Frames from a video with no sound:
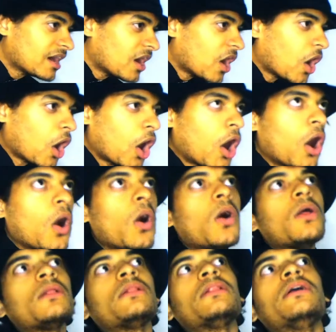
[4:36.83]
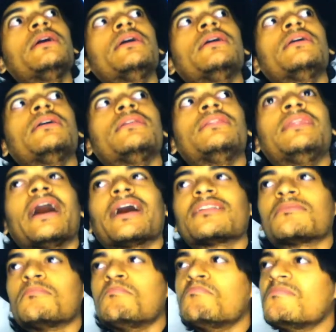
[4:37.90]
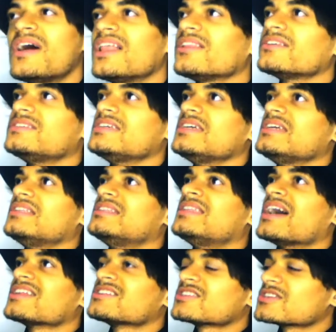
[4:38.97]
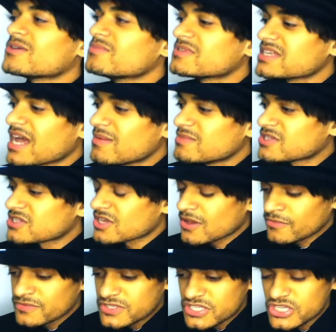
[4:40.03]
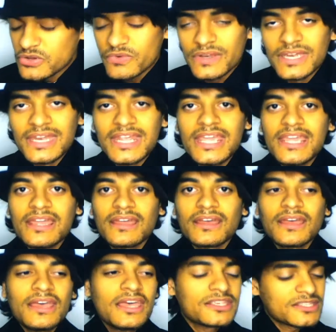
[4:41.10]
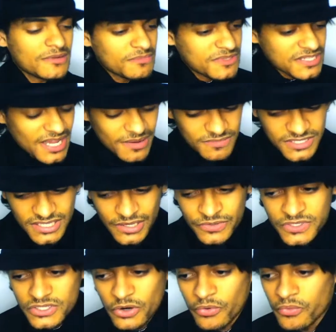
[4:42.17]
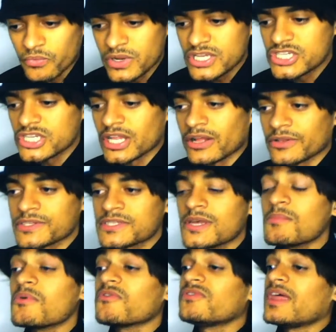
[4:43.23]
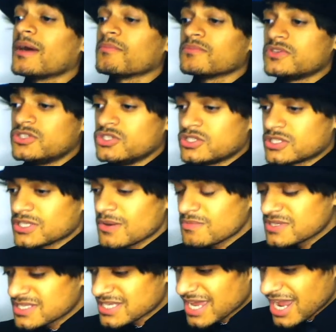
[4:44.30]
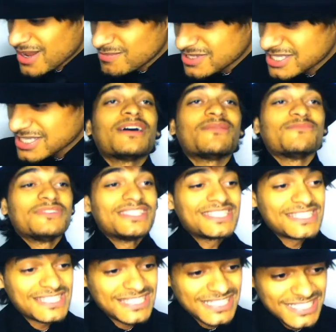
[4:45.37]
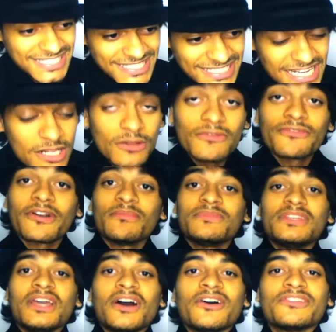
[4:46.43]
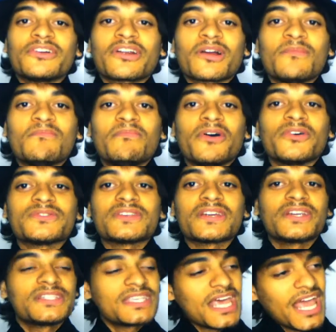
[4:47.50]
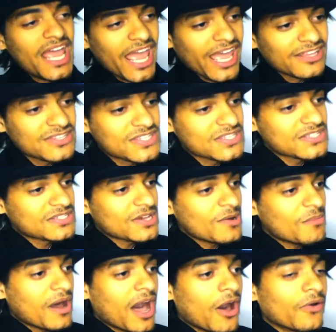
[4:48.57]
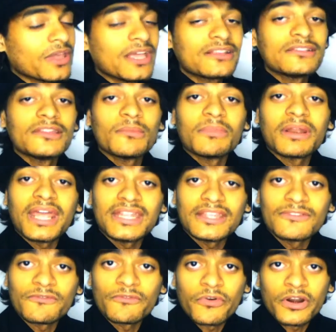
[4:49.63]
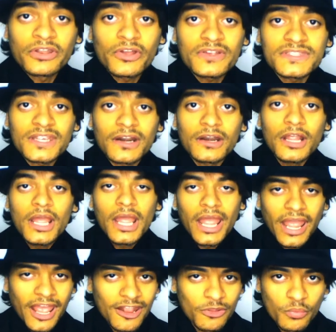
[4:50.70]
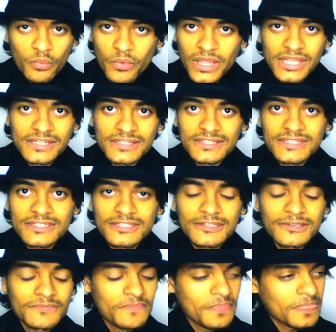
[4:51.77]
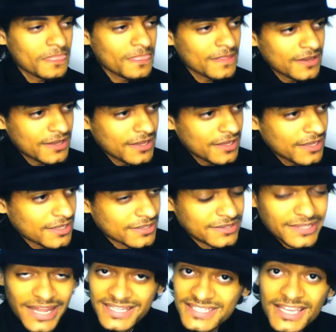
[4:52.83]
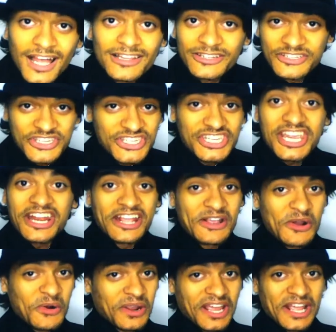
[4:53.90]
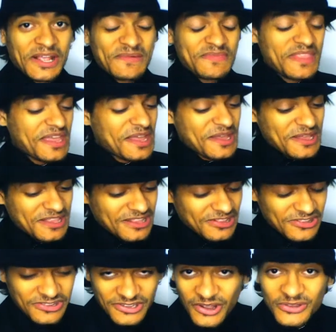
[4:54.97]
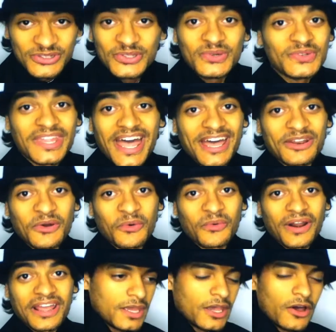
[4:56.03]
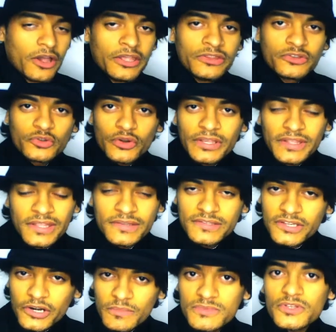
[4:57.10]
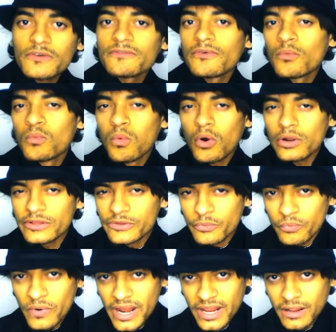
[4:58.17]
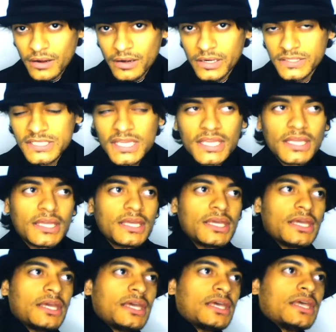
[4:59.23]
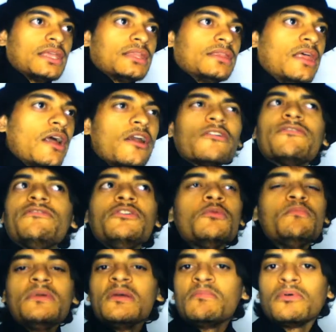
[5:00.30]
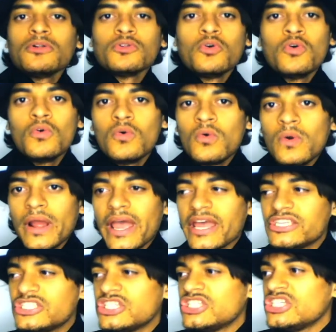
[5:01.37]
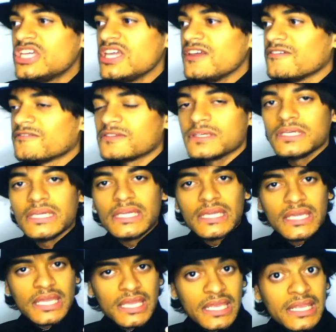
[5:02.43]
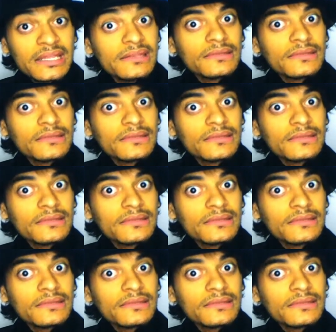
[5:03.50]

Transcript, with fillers: all that melody that sometimes sounds unique, sometimes sounds original, some of them sometimes steal from the other composers and somehow get nominated for an Oscar and wins. That's called cheating, okay? Don't do that, alright? In terms of world record, There are few people who achieved in